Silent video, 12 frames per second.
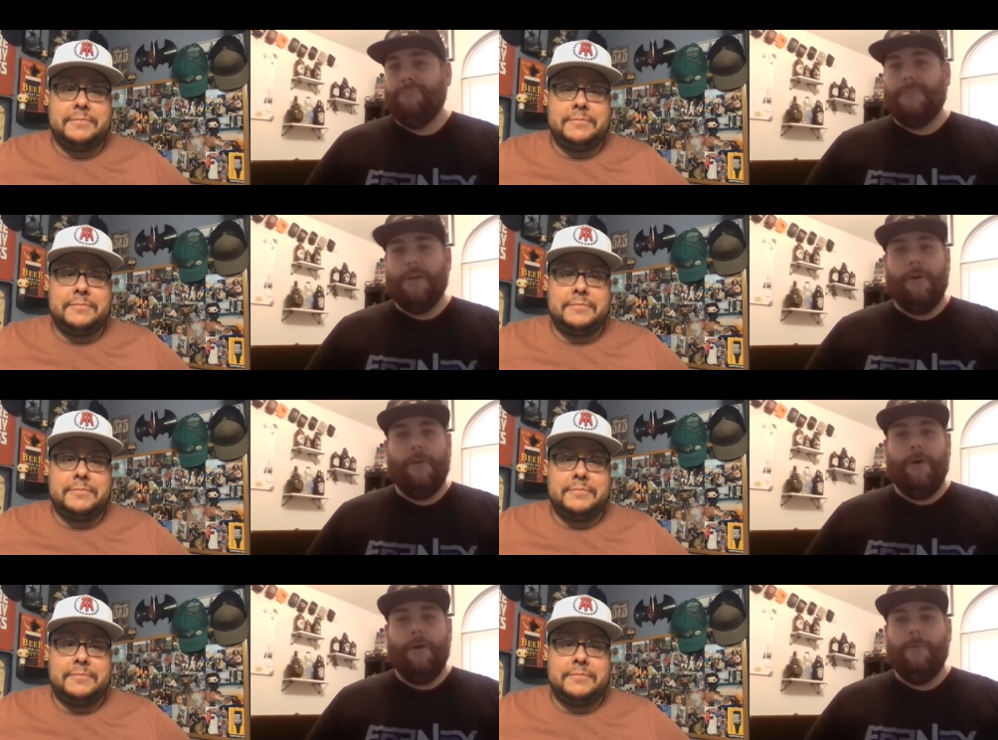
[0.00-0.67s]

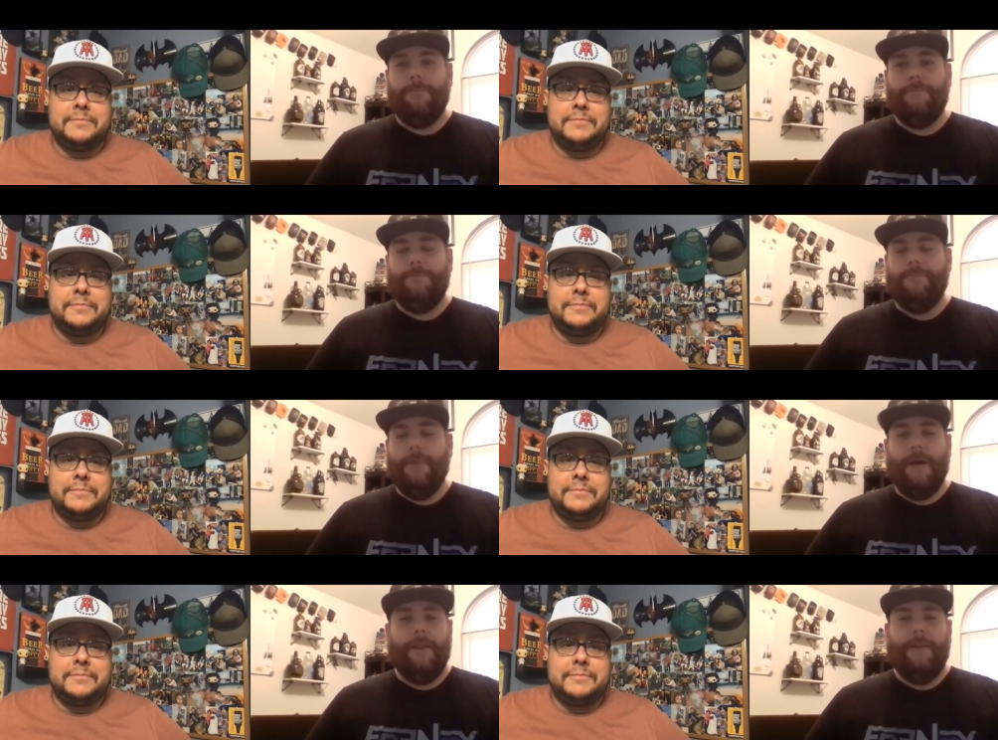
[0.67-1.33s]
Speaker 1: Don't know,
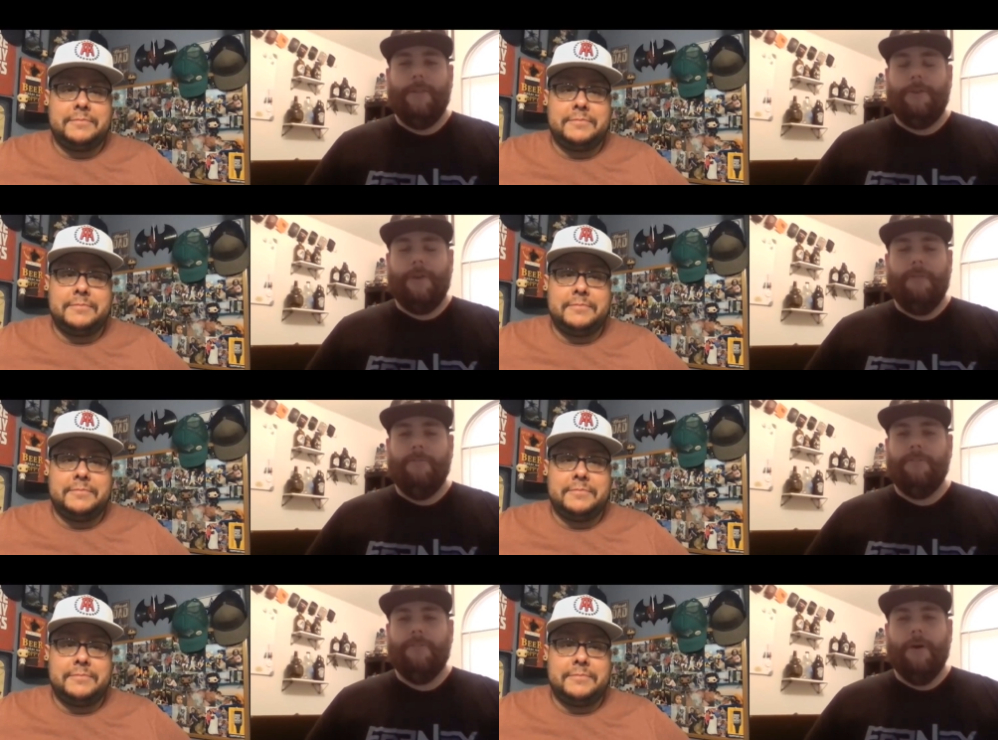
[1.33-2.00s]
none of the three
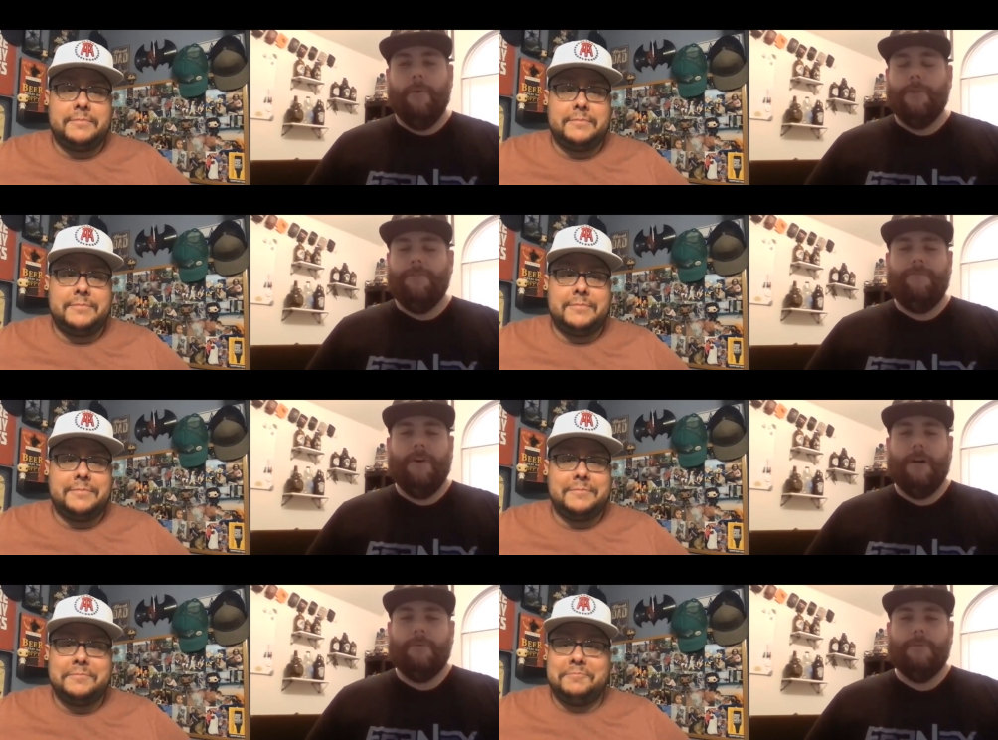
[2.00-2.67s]
of us know what the
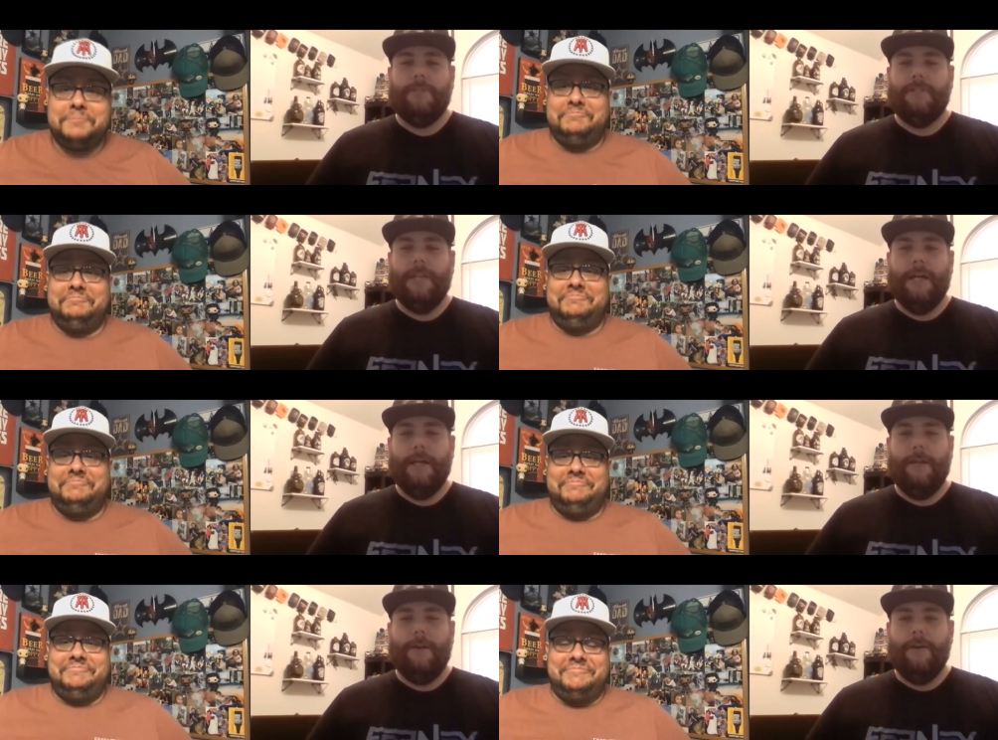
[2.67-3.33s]
fuck was
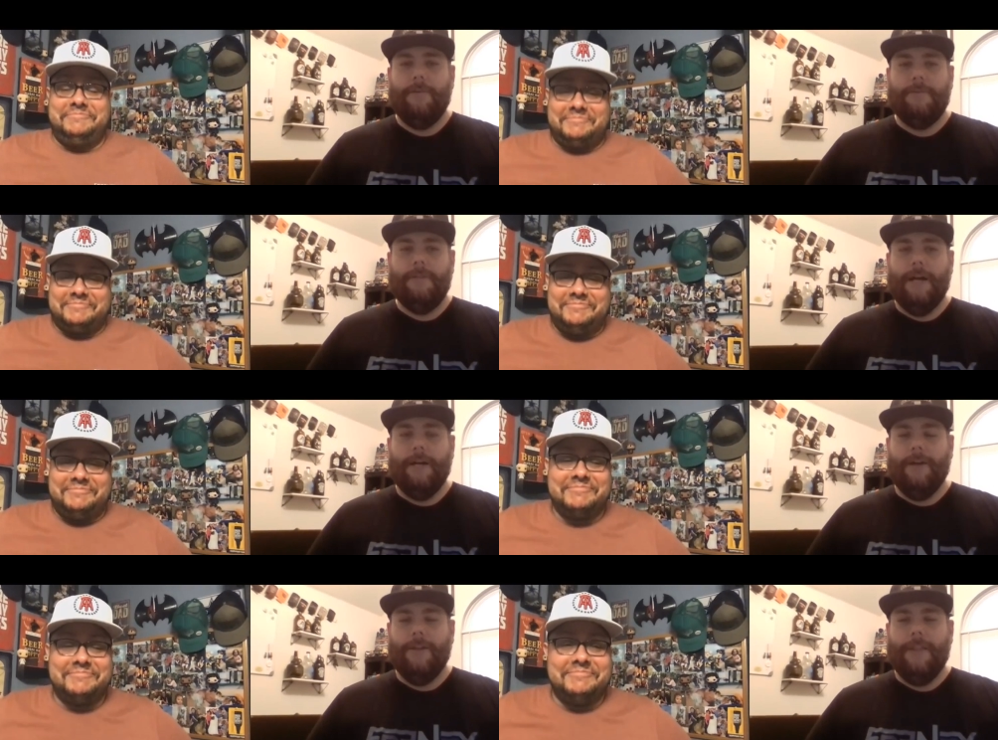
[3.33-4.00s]
said or
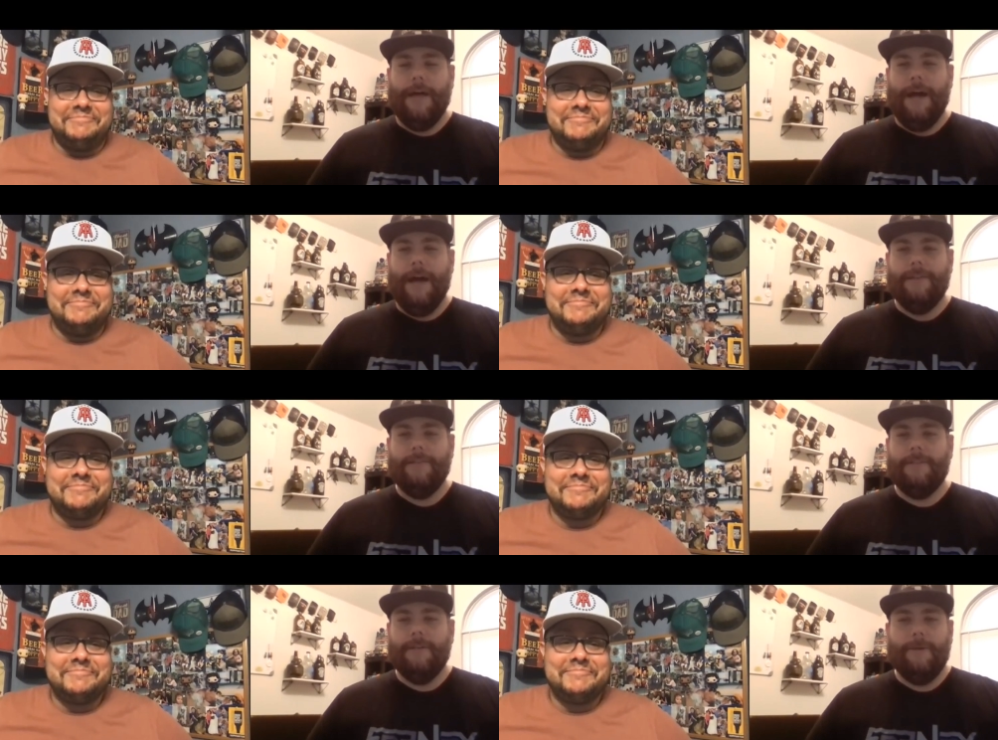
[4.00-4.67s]
done on
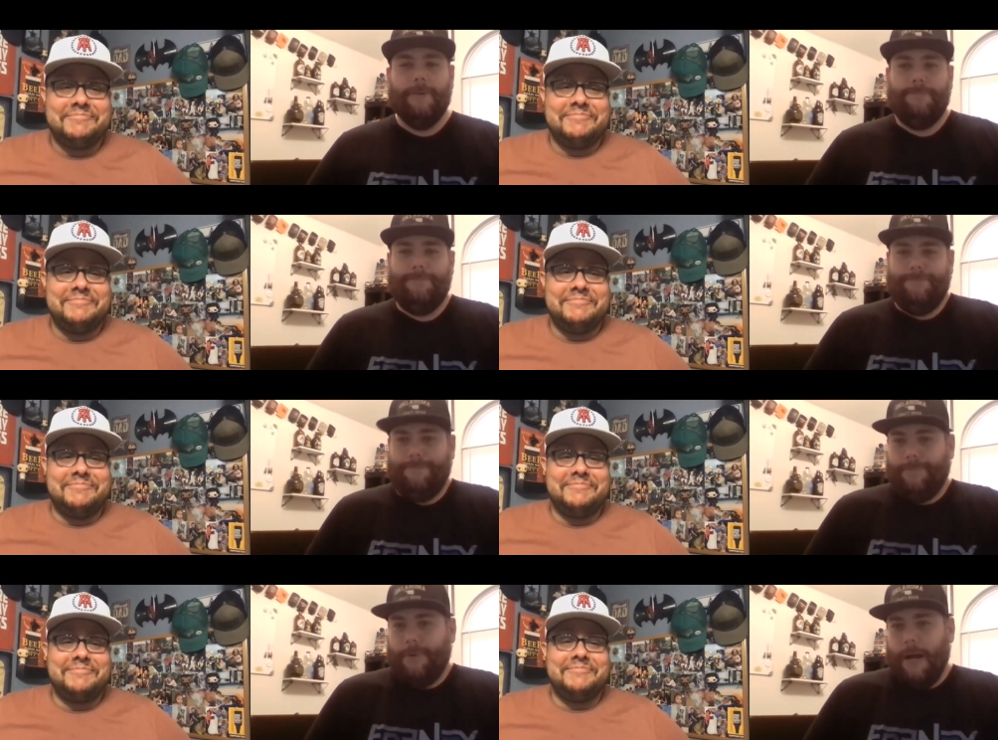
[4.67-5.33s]
that. So
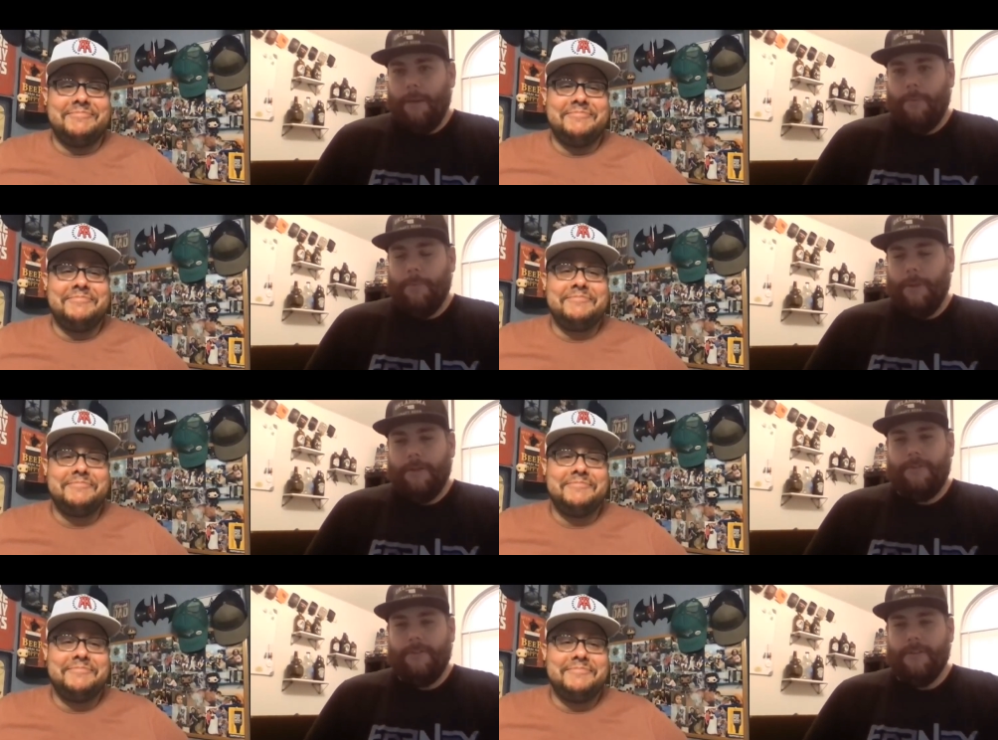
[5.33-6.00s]

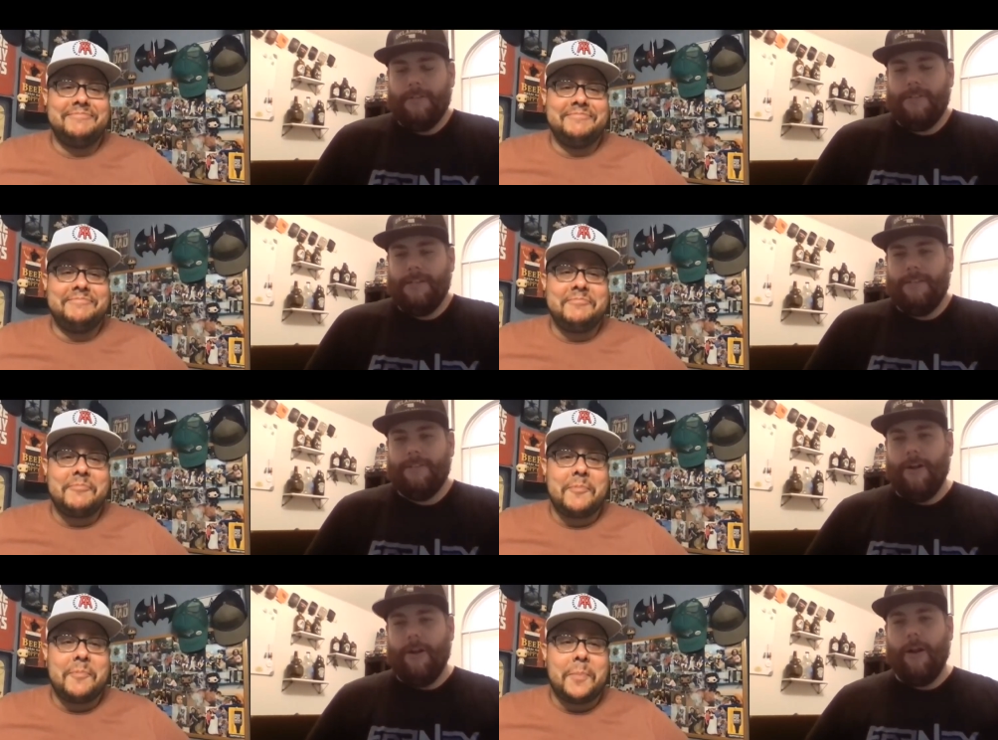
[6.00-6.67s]
probably should just say
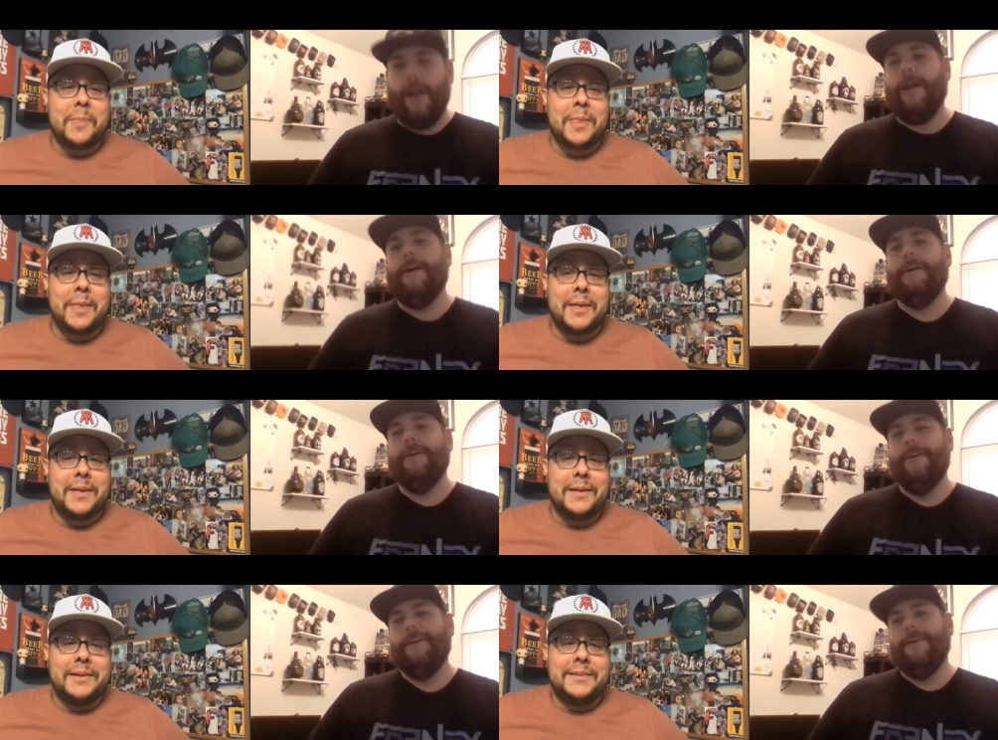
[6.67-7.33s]
sorry.
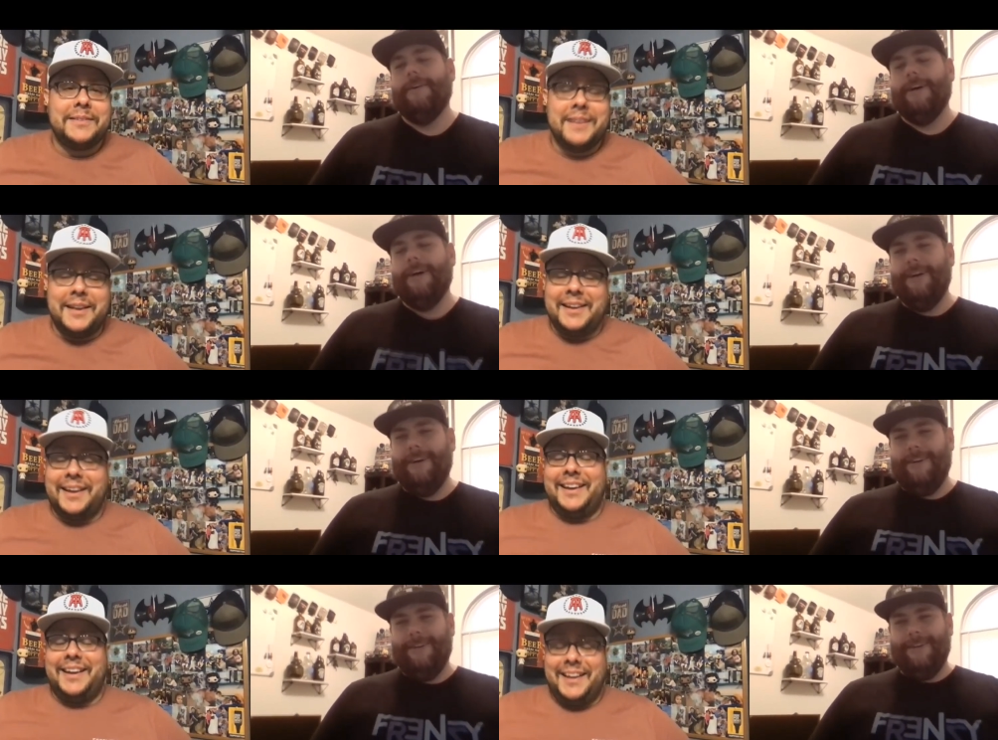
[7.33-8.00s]

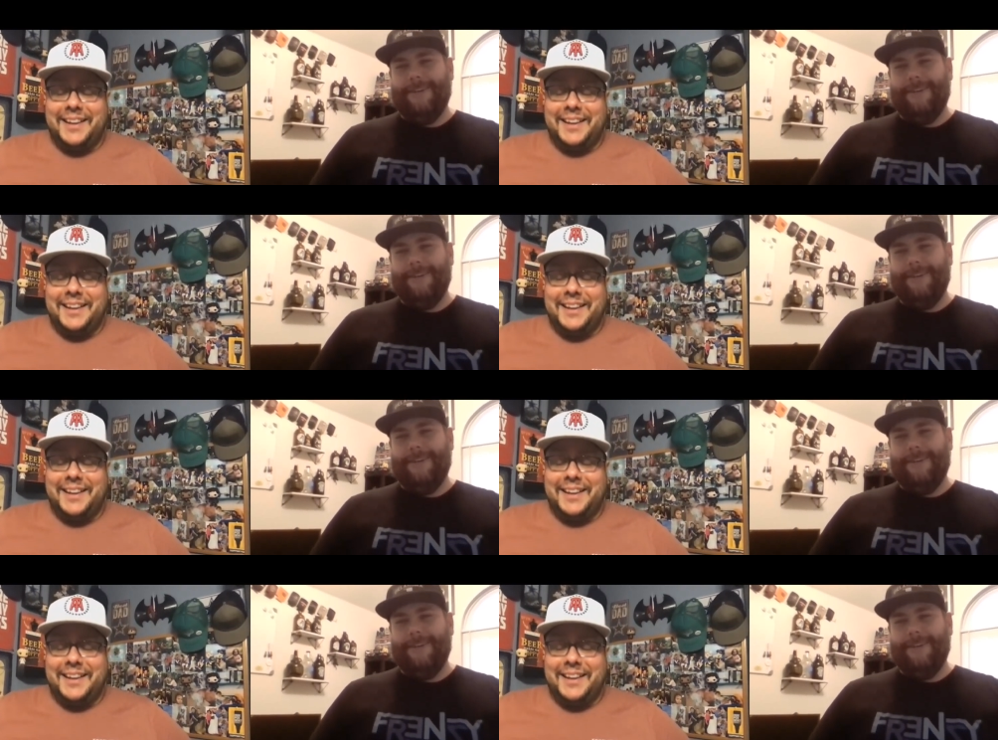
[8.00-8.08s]
uh,